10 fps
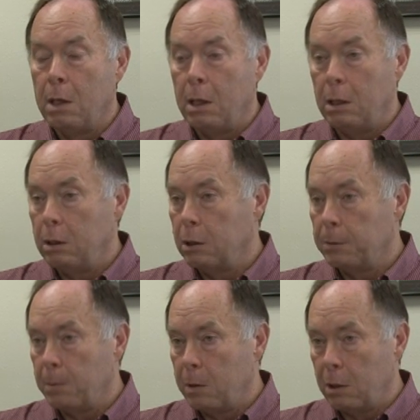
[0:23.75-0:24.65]
And in this
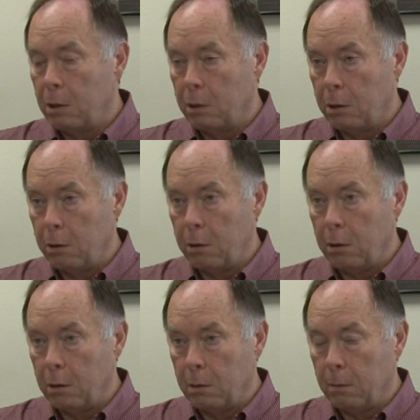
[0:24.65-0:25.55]
particular
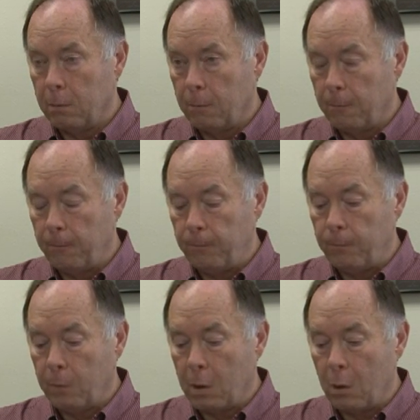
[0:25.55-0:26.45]
area,
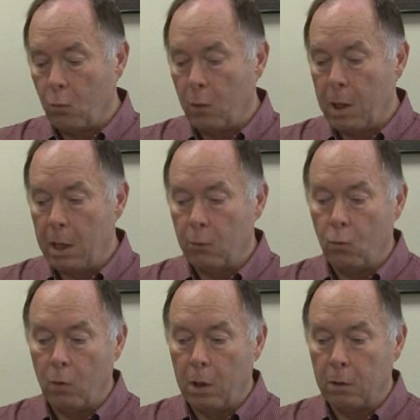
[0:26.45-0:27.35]
we had
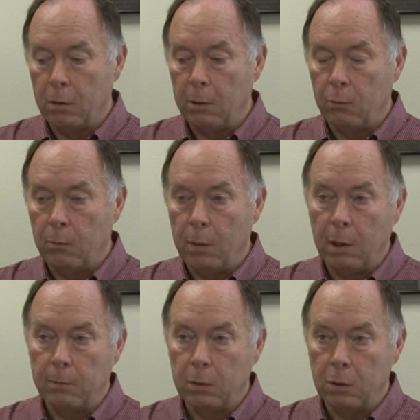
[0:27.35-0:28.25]
water that would be
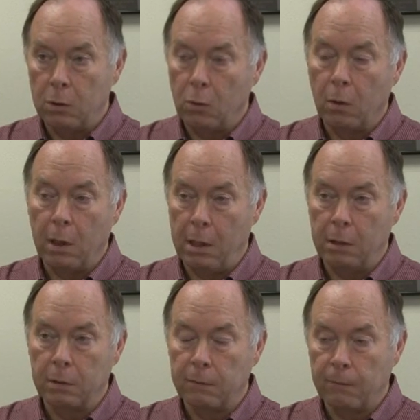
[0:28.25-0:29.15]
up to the door
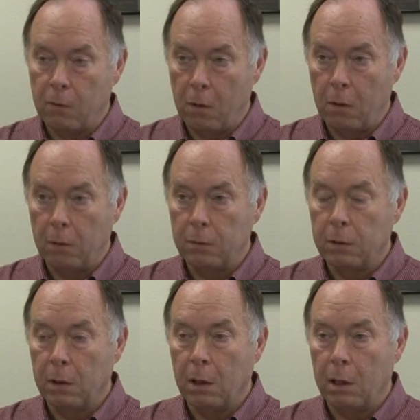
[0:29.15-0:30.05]
handles of
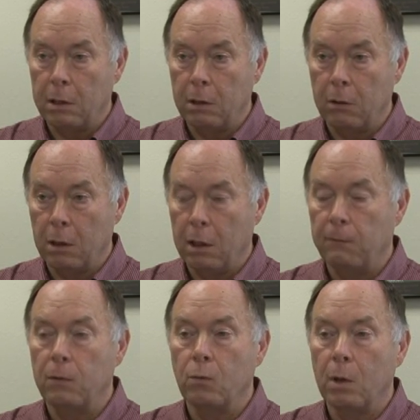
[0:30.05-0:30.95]
cars during a
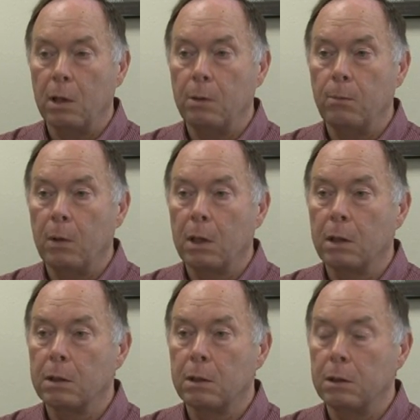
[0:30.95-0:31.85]
heavy rain
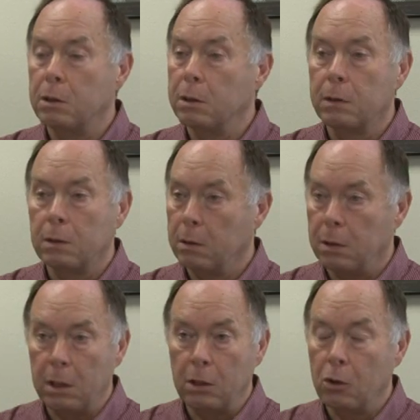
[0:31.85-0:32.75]
because it
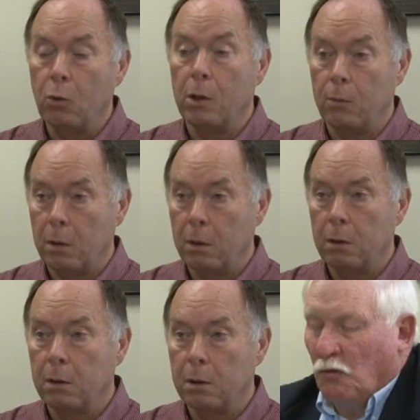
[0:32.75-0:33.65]
didn't go anywhere.
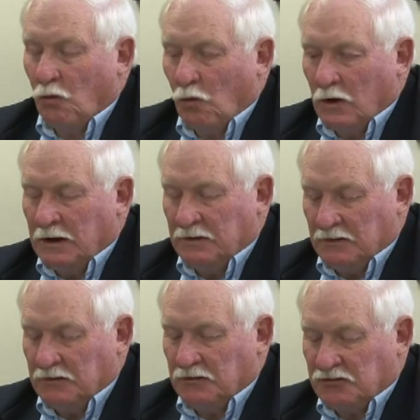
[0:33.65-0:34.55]

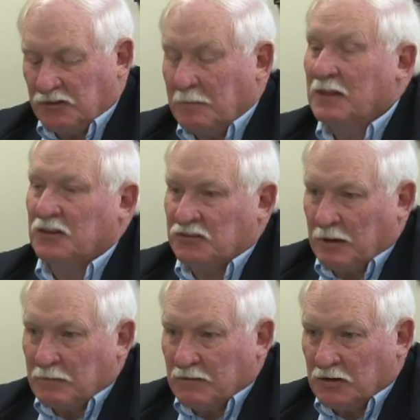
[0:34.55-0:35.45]
When some of the
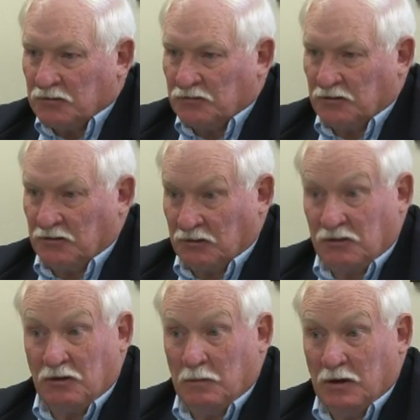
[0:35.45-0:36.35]
subdivisions in this
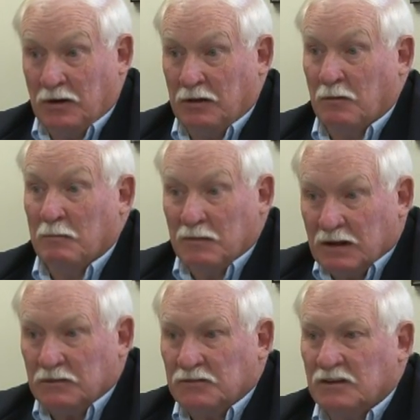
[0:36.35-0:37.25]
community were
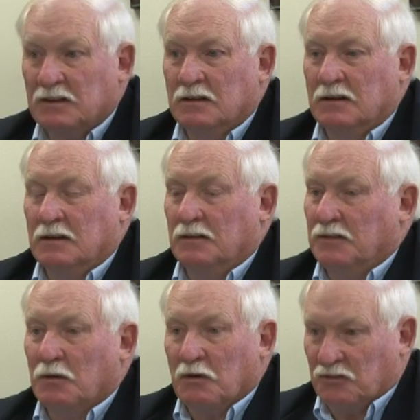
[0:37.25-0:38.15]
built,
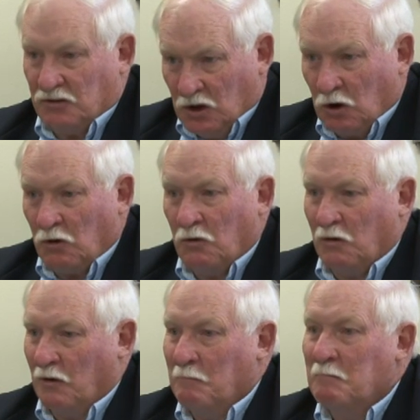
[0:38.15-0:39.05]
there was no
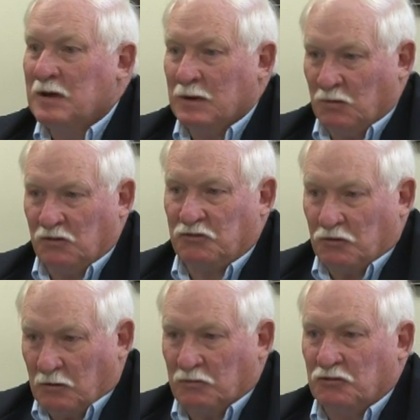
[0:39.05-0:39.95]
or minimal
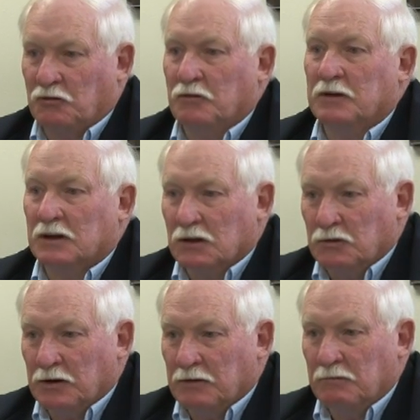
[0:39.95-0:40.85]
storm sewer
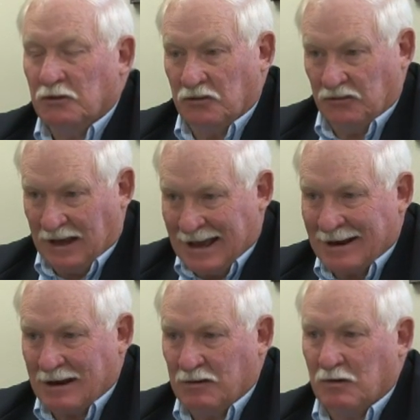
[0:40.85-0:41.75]
included, which has
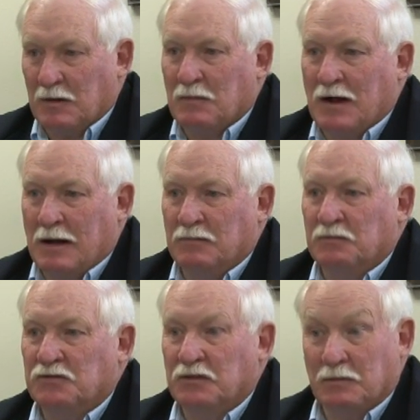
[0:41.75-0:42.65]
added to our
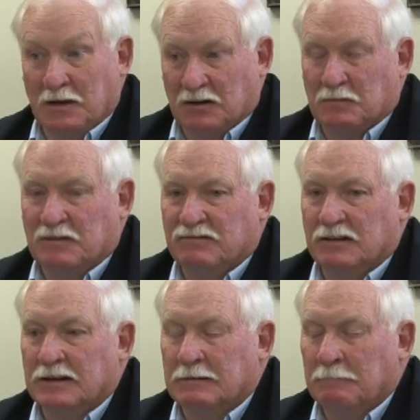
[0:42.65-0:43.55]
problems of the basement
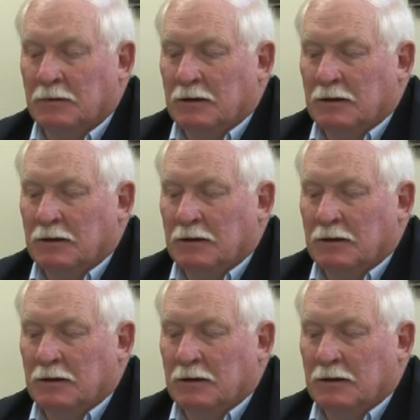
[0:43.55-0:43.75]
flooding.